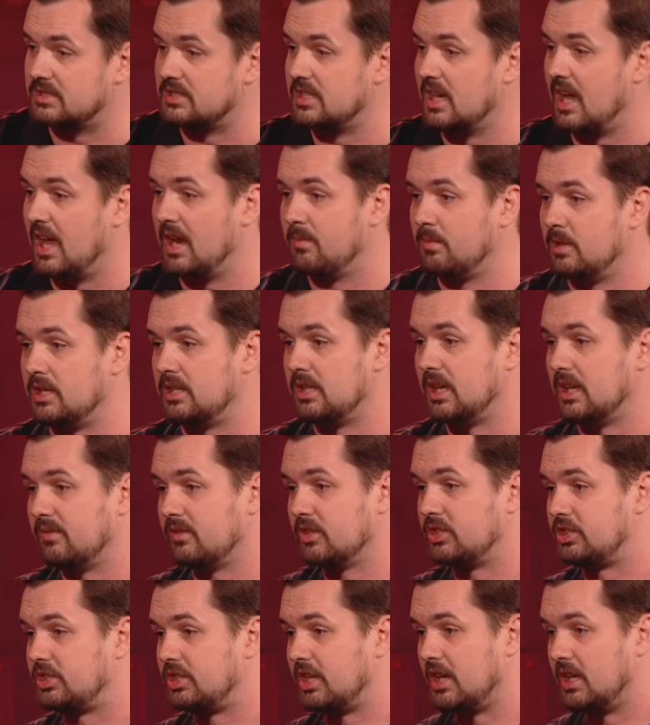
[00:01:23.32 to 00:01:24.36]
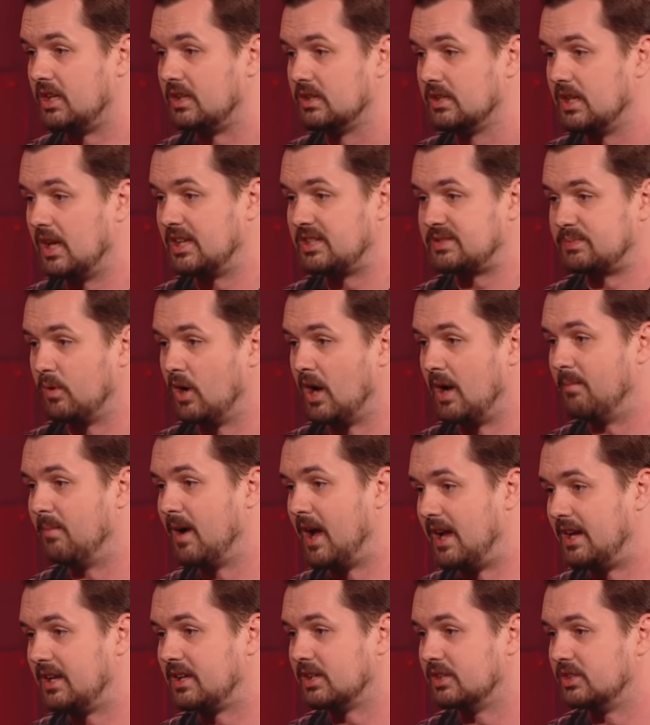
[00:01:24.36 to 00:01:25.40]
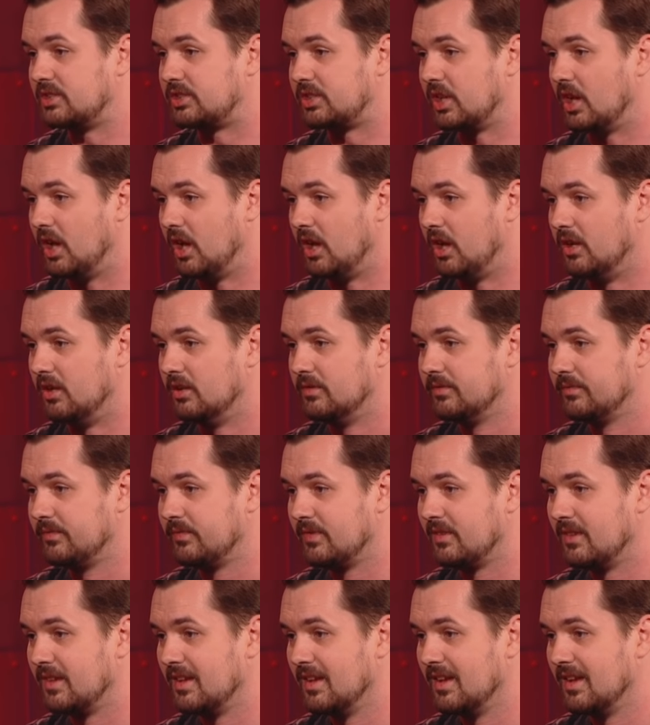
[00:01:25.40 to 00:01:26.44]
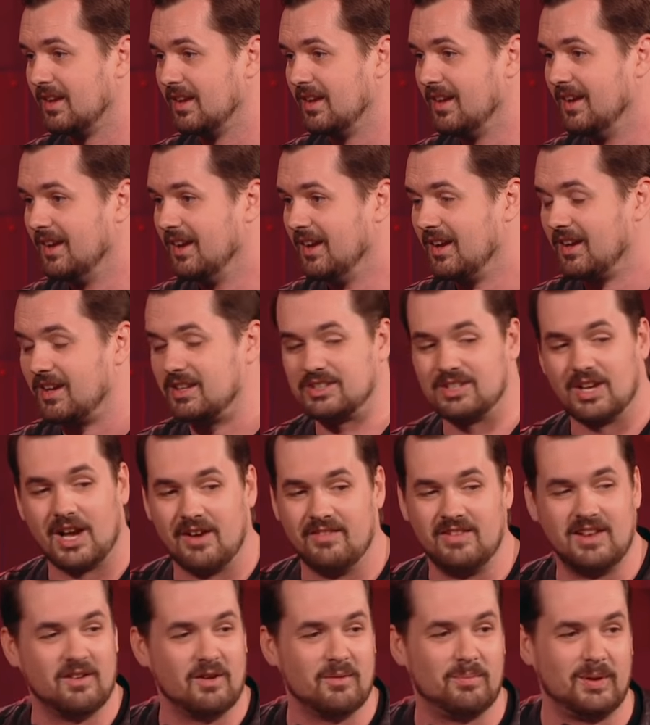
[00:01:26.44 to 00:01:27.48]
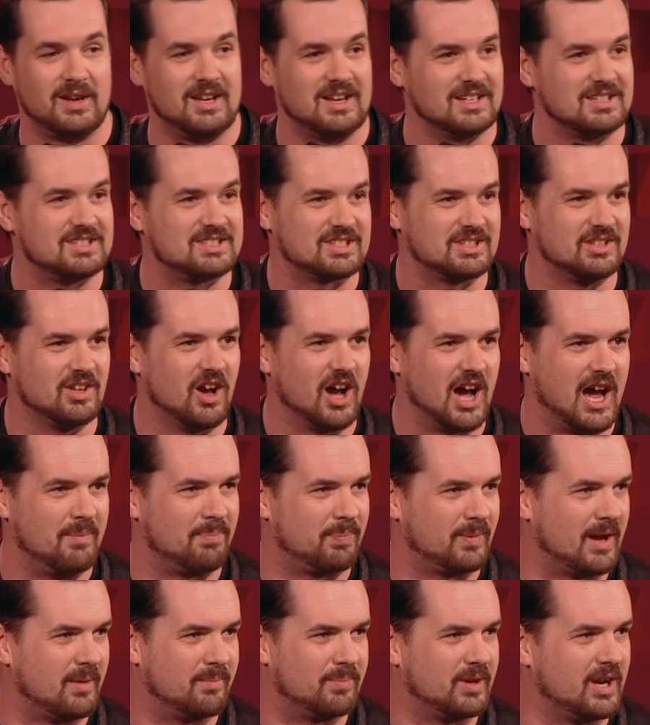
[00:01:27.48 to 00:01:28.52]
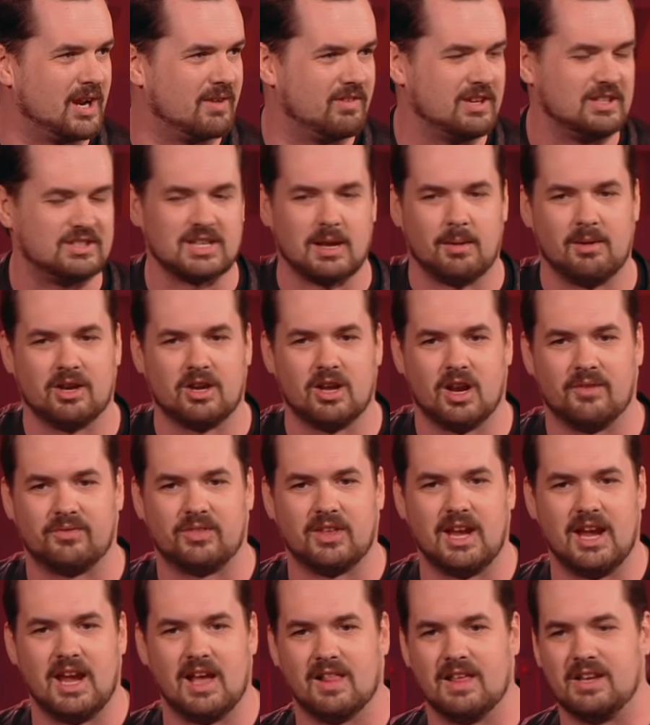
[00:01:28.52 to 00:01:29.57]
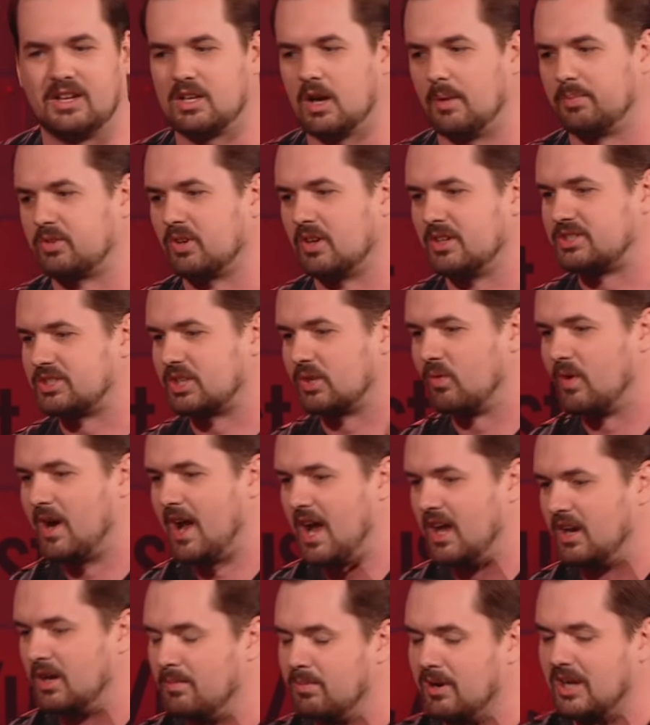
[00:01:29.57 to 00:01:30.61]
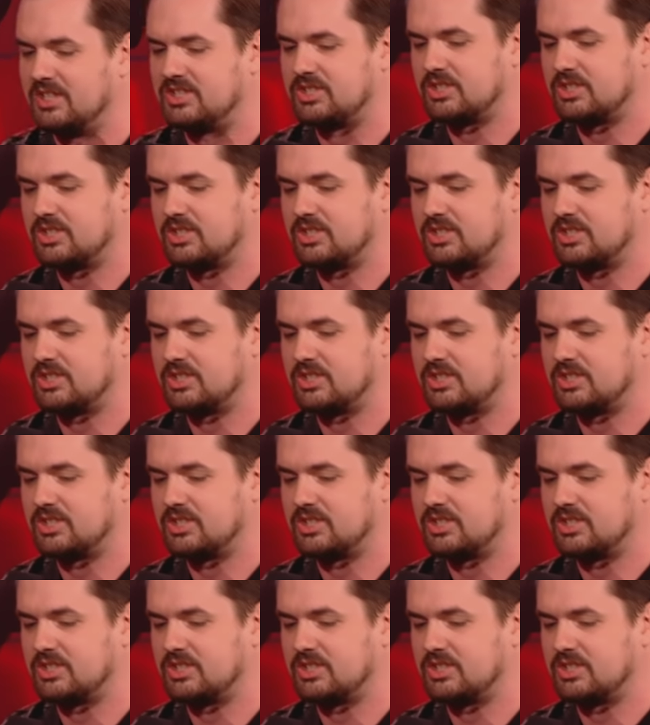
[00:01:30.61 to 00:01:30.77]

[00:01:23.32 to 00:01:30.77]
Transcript: "Does the enemy give a shit? That's my main concern." Because I've never been a sniper, but every time I got off the helicopter, I was surrounded by